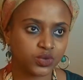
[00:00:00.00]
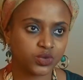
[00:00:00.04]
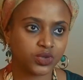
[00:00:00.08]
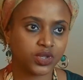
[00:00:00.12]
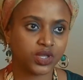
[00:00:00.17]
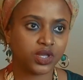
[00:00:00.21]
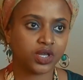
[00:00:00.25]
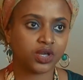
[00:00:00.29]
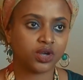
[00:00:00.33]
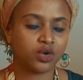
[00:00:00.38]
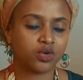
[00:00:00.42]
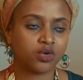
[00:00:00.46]
to
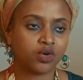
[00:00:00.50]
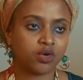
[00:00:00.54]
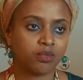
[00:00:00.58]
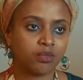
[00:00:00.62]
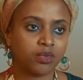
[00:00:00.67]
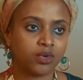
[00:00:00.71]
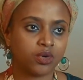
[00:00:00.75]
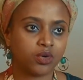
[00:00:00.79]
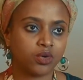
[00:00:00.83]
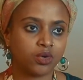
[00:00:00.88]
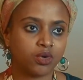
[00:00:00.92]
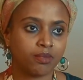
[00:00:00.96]
the
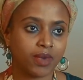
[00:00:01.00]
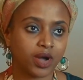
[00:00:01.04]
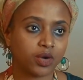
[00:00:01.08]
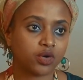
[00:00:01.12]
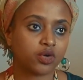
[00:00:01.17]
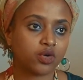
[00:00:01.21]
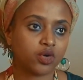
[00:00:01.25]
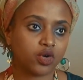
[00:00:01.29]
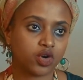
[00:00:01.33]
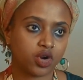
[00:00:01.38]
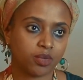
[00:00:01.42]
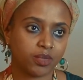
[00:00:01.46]
global
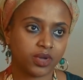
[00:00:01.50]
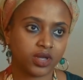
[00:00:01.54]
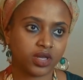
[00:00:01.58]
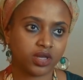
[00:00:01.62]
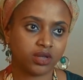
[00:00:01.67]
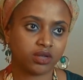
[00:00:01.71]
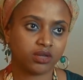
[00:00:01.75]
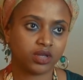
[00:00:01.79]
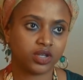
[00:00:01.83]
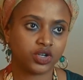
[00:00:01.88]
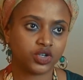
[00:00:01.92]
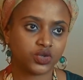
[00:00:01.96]
macroeconomic
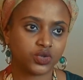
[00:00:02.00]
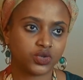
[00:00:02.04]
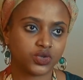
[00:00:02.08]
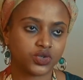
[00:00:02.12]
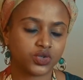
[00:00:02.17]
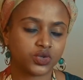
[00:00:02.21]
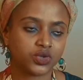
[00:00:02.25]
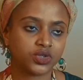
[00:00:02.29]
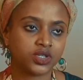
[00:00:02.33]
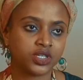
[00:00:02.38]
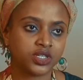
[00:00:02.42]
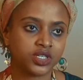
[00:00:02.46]
issues.
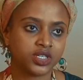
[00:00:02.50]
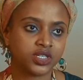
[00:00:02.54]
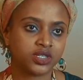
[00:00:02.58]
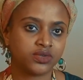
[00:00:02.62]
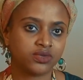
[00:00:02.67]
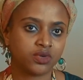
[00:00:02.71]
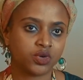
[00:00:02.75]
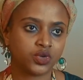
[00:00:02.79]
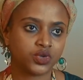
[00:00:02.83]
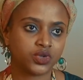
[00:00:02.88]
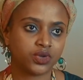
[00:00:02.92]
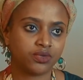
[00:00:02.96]
So this
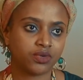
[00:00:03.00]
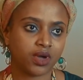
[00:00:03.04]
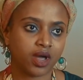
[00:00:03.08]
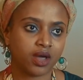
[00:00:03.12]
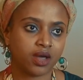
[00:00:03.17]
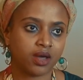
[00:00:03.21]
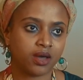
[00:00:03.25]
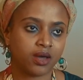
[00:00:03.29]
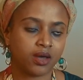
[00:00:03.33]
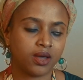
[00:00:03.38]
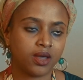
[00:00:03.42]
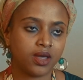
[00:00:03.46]
is also
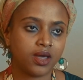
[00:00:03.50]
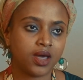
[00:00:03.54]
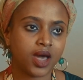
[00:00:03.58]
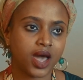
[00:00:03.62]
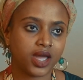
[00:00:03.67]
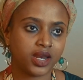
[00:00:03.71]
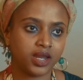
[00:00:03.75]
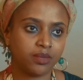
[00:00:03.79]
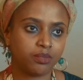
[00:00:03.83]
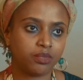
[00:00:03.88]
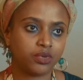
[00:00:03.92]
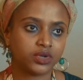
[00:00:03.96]

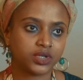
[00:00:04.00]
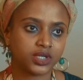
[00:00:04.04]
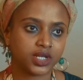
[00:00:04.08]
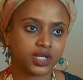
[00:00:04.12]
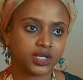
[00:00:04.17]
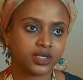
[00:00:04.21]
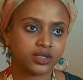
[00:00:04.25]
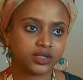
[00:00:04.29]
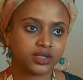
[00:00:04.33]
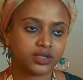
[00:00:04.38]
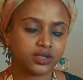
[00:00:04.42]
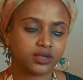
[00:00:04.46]
an
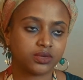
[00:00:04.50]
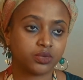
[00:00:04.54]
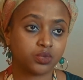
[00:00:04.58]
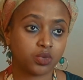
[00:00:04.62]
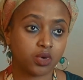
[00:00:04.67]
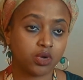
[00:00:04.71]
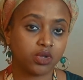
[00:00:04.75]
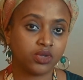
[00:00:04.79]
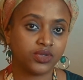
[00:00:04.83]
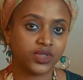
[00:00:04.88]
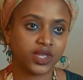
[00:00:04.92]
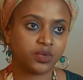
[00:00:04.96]
important
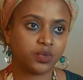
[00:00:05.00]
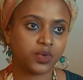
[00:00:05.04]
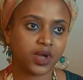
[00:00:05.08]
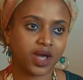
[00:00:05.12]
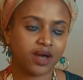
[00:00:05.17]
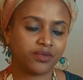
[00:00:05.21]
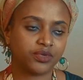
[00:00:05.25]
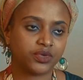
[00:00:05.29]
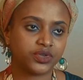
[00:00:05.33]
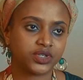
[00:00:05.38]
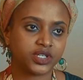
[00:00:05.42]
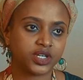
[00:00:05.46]
role that we
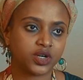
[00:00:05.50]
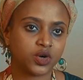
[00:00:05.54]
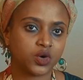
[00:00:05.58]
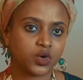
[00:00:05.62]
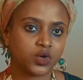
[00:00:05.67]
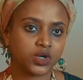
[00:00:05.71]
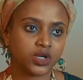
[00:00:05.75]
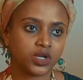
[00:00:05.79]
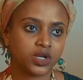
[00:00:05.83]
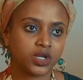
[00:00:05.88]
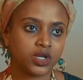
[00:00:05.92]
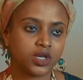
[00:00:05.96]
have to take
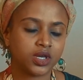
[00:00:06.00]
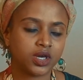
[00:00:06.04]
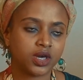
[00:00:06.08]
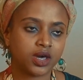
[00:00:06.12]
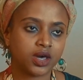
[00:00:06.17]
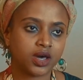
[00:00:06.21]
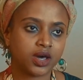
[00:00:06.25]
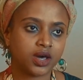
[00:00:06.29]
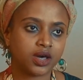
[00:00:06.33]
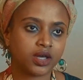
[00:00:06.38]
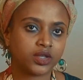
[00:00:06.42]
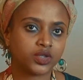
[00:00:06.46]
on
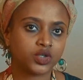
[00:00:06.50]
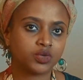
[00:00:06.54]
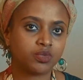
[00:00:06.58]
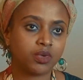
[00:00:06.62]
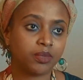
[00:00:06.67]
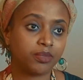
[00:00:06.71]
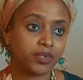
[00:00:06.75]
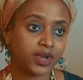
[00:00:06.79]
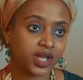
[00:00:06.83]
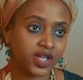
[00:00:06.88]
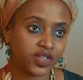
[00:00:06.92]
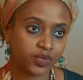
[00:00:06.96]
to
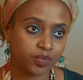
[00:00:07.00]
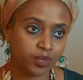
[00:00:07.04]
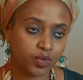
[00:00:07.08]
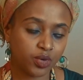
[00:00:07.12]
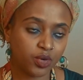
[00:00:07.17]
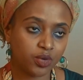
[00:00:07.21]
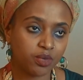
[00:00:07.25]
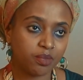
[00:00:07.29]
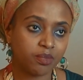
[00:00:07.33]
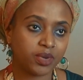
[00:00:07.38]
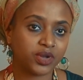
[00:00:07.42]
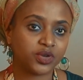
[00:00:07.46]
mobilize
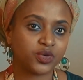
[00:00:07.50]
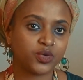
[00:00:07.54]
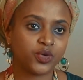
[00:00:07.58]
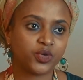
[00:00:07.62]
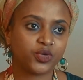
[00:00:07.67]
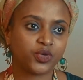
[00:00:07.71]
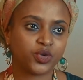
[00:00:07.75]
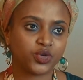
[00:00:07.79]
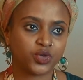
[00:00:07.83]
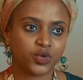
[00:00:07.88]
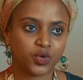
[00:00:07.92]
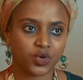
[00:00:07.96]
more, but
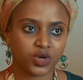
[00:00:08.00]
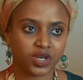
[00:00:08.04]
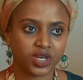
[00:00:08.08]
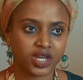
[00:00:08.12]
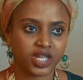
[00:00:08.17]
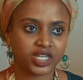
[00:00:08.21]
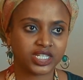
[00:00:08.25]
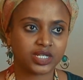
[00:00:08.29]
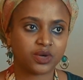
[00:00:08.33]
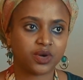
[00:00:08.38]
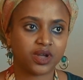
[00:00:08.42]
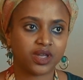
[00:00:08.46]
also to
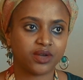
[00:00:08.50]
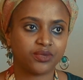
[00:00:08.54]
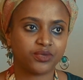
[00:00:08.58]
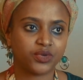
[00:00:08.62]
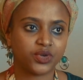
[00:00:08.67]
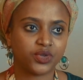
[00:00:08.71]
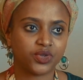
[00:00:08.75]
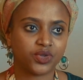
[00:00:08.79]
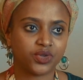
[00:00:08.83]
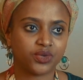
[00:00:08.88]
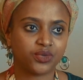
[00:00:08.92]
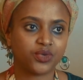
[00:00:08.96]
coordinate our
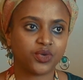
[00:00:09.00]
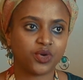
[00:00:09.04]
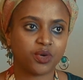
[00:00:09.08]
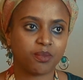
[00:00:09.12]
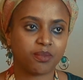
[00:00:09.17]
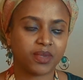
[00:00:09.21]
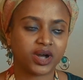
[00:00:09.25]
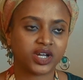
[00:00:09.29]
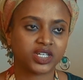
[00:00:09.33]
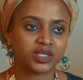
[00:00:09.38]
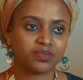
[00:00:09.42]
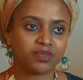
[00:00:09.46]
efforts for
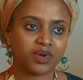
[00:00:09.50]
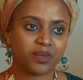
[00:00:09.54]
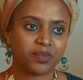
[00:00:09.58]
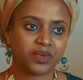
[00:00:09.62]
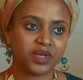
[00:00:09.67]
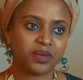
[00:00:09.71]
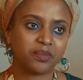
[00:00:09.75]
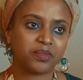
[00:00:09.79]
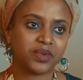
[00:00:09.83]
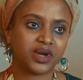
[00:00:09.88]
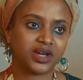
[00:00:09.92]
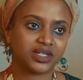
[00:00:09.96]
maximum
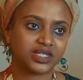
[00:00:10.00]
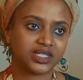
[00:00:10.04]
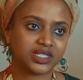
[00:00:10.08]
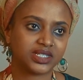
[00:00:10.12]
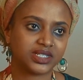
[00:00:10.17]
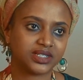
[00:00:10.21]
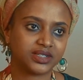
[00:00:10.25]
impact.